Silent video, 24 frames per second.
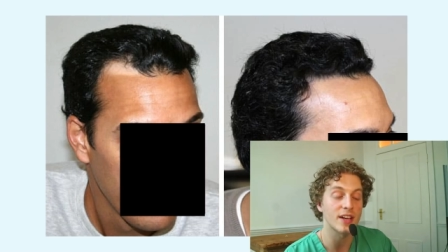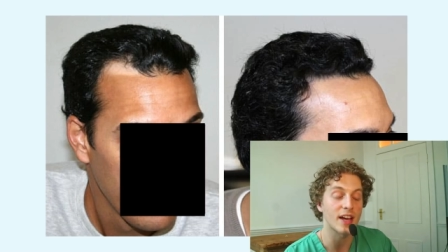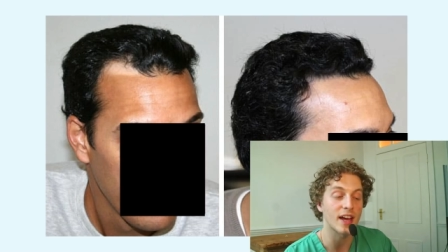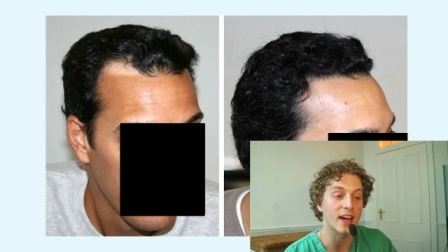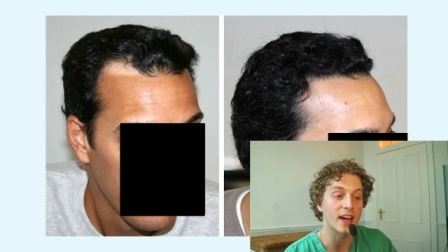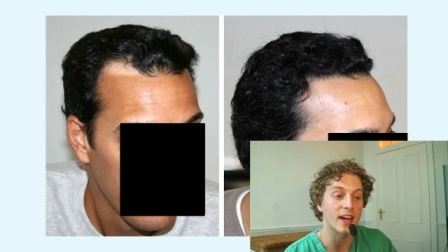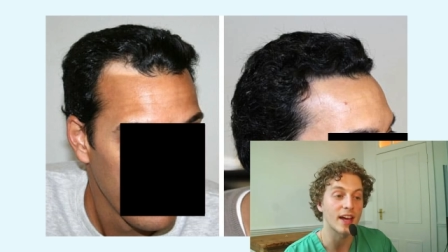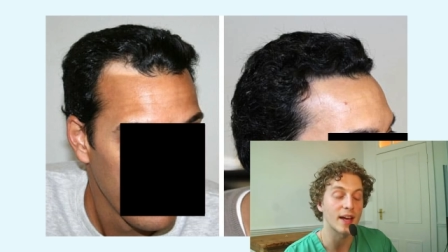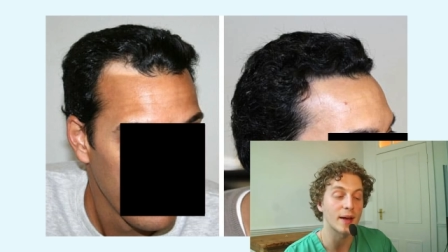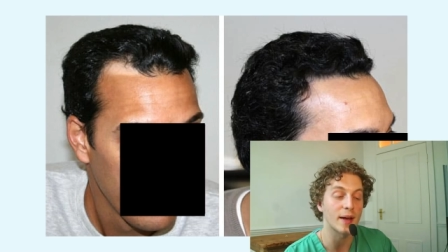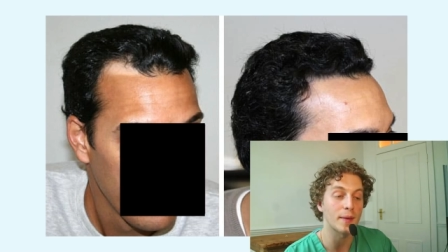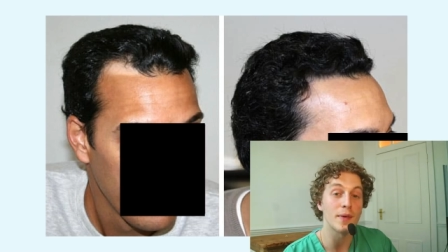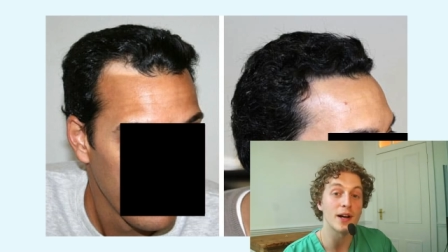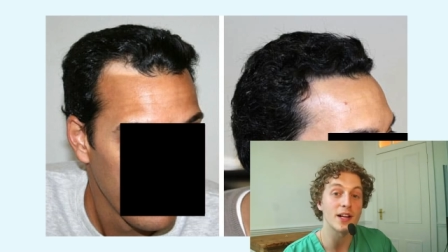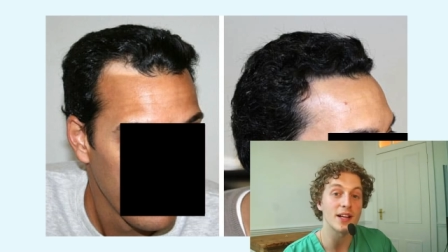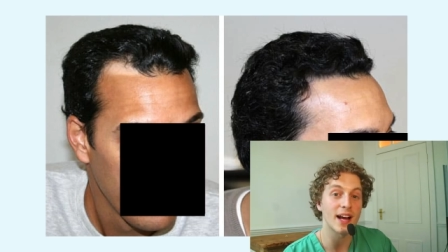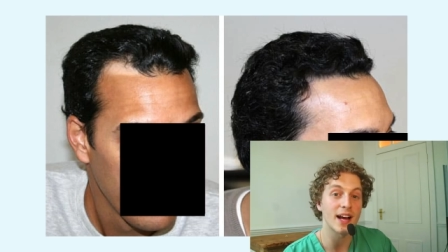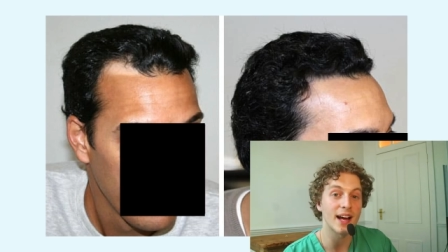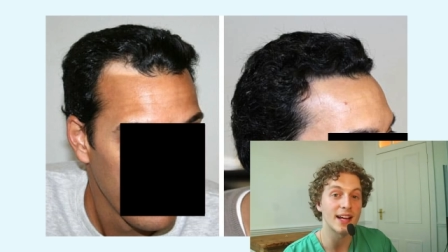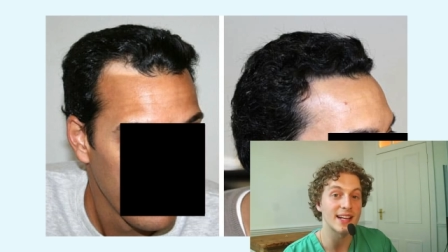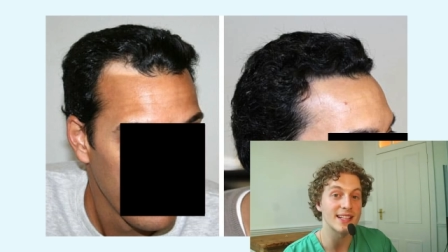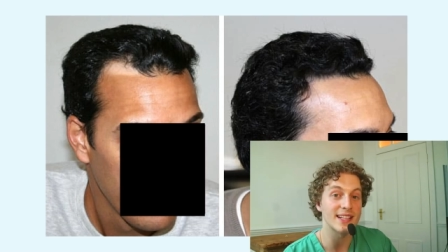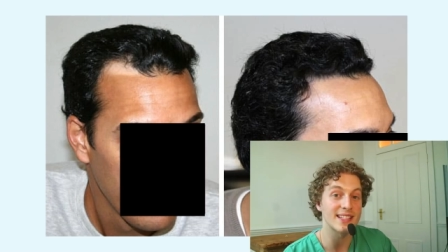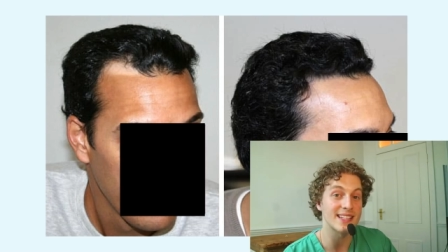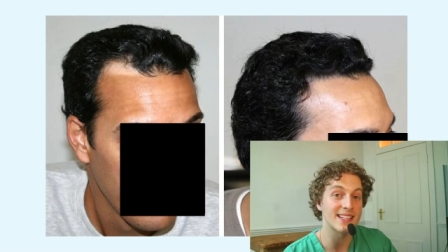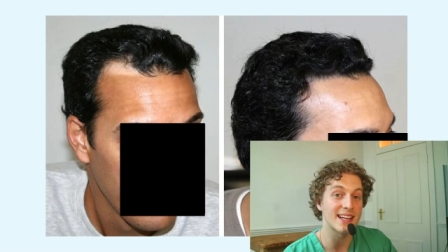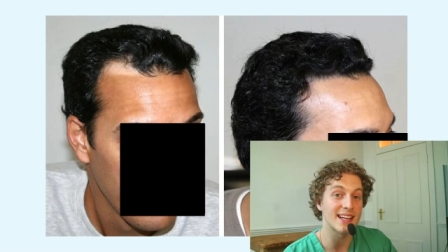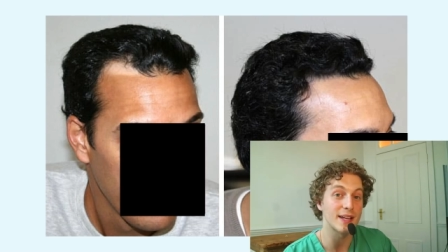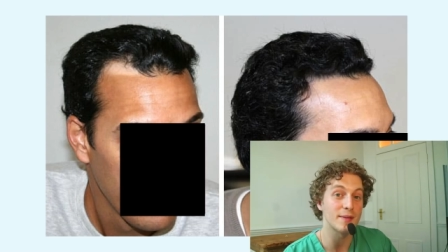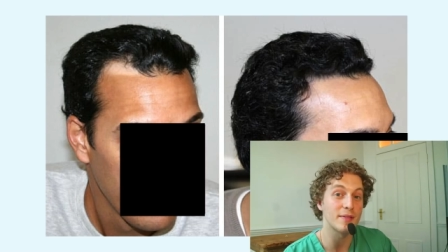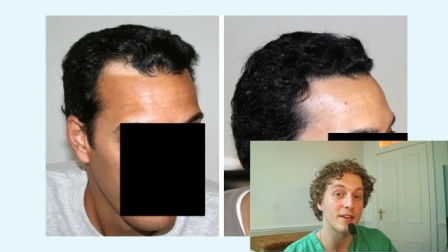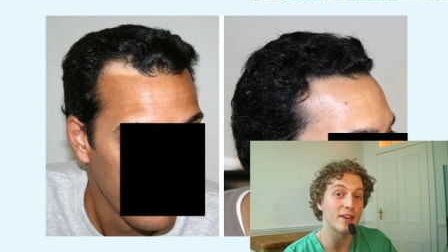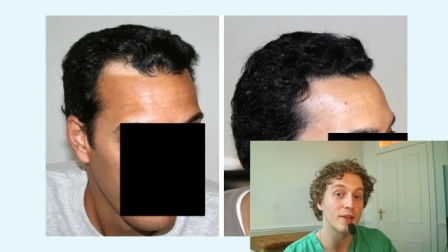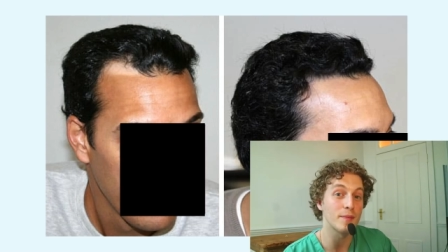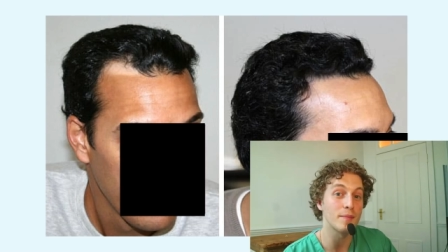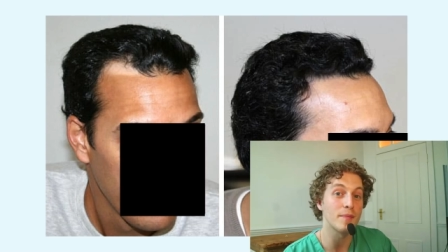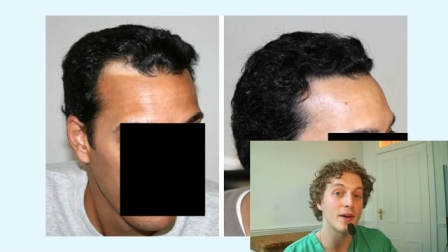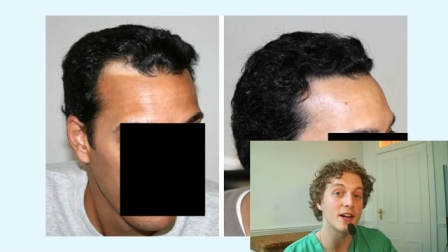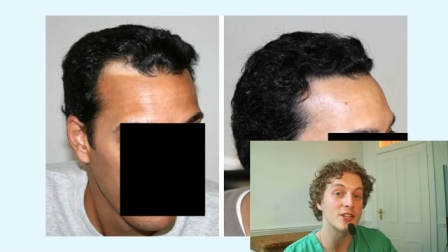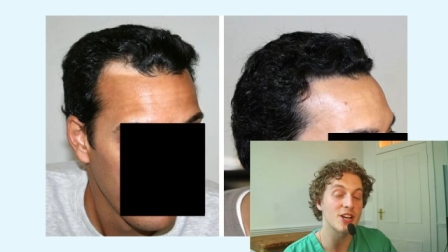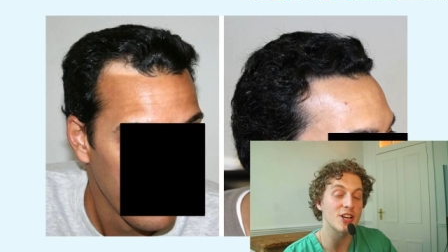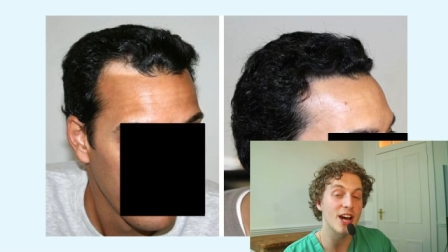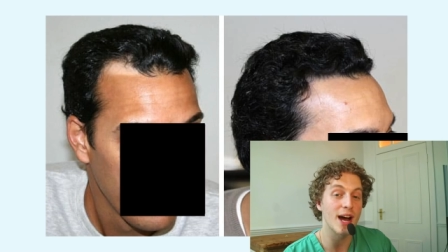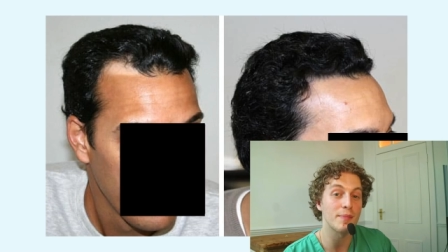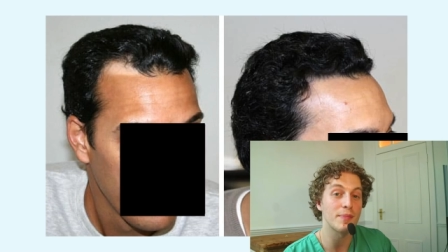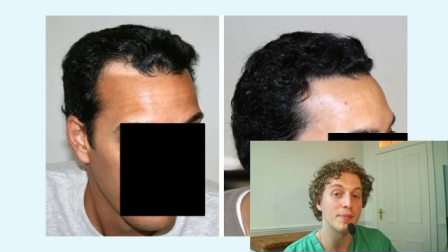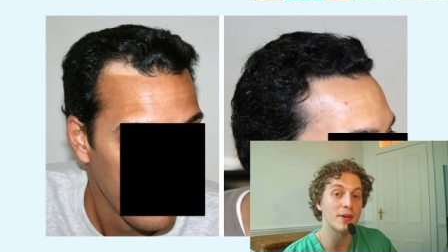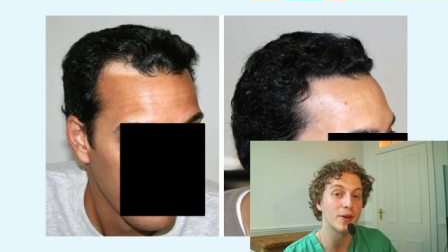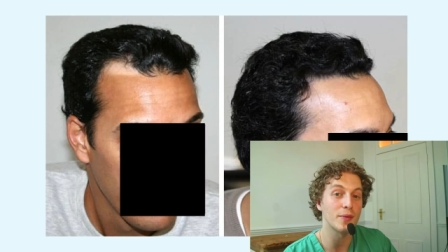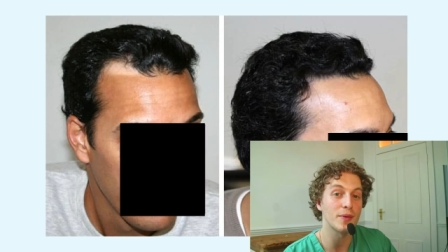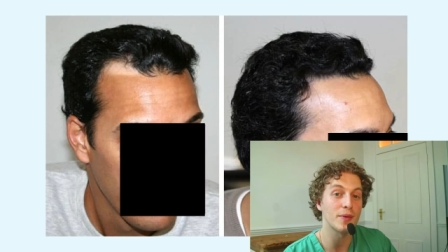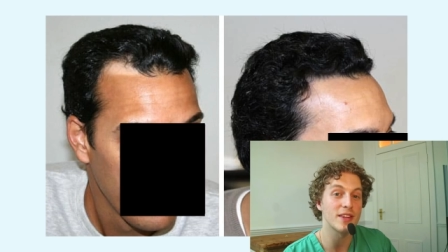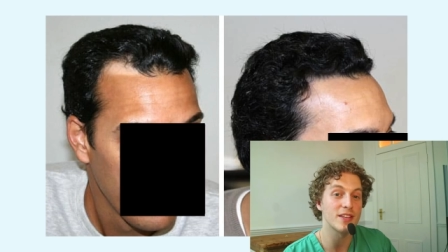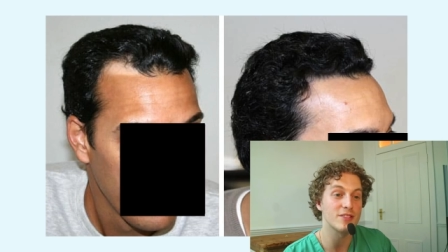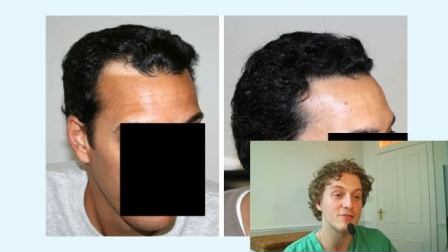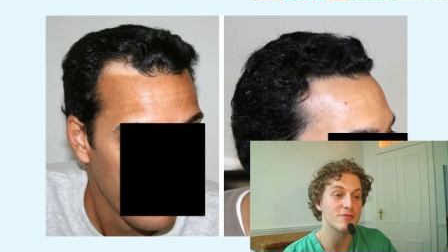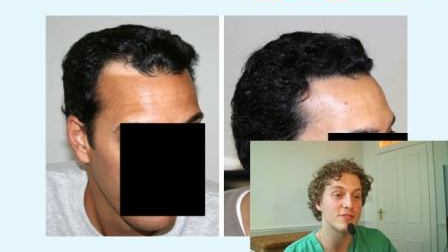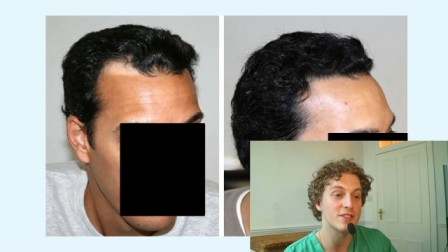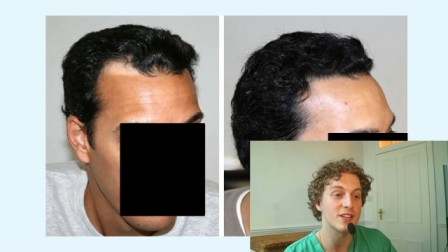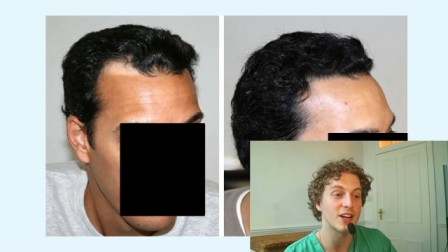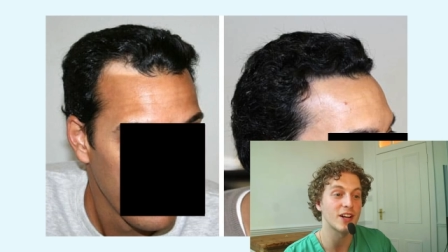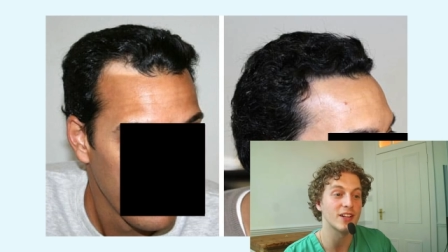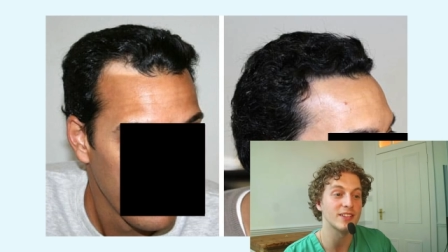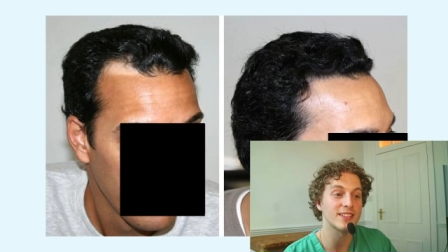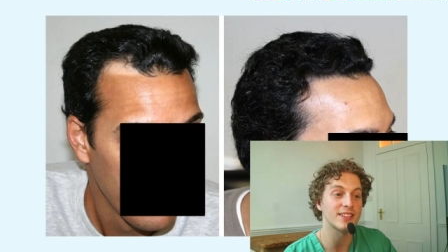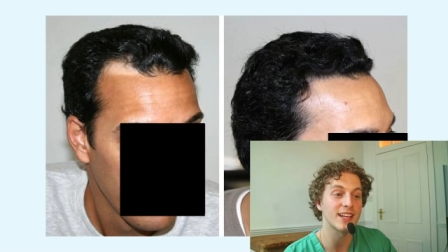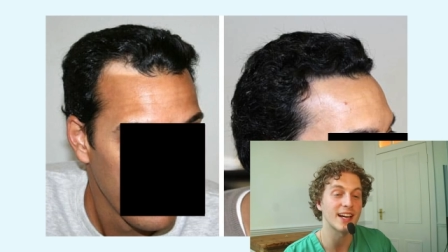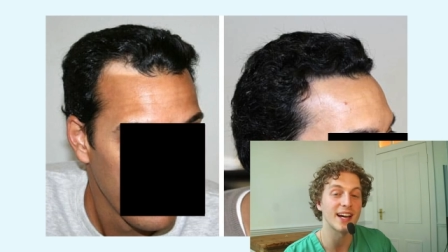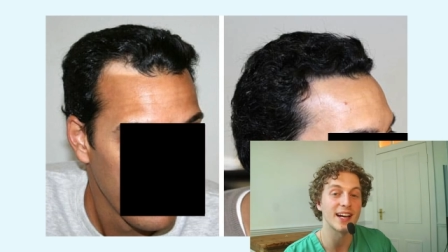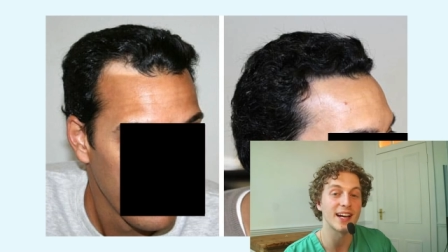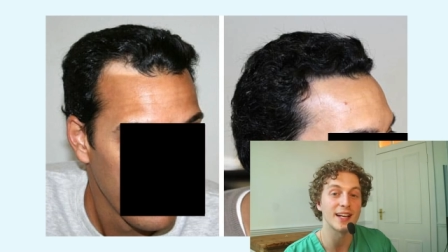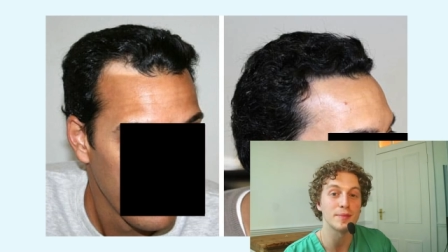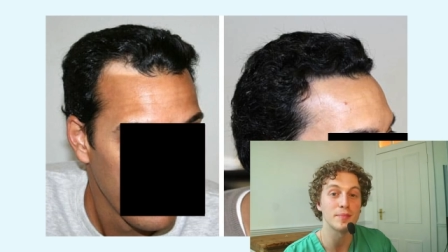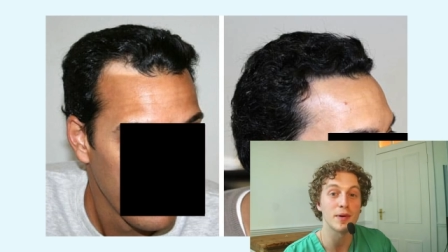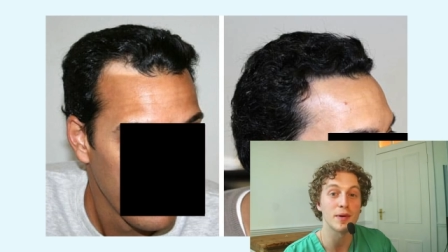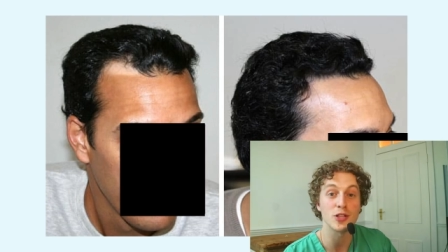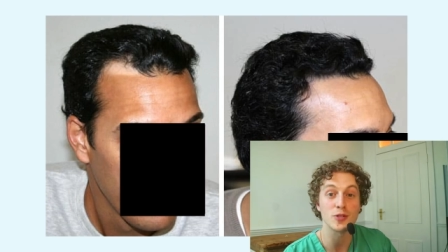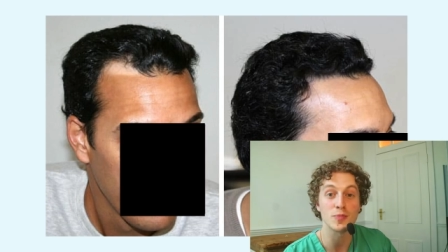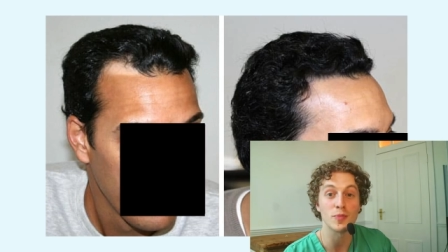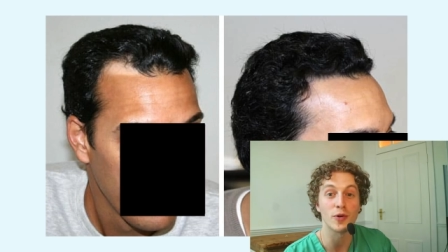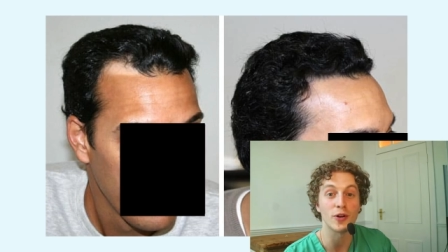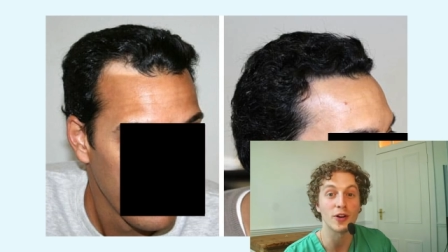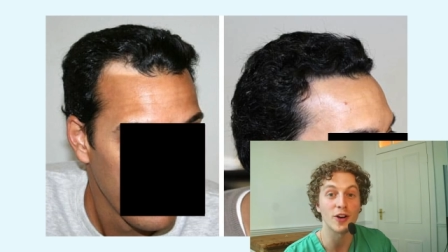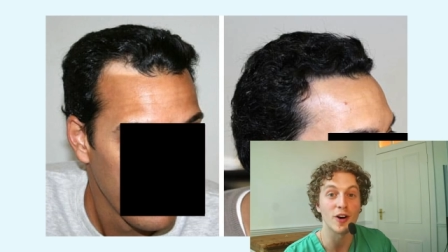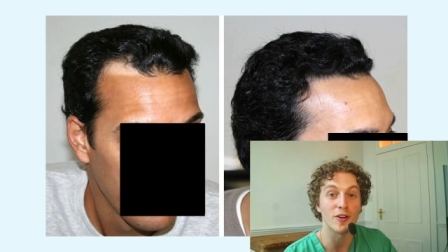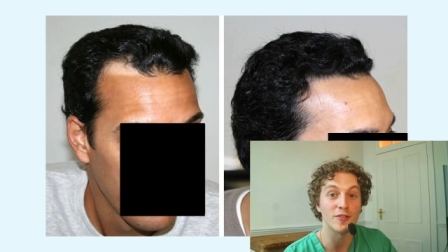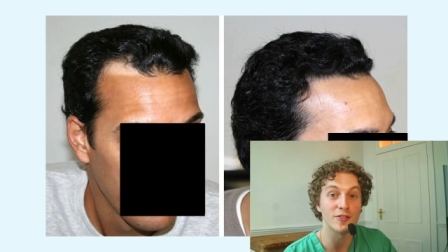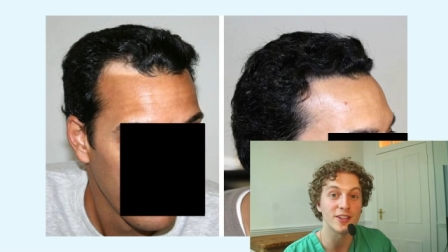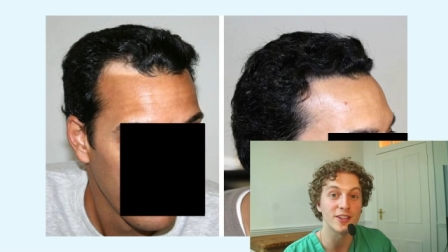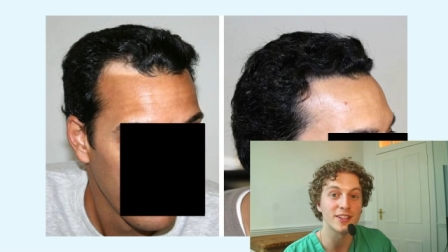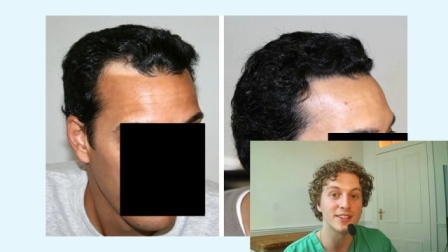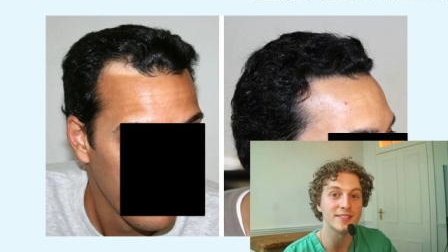Um, and as I said, he felt much happier with his result and much more confident.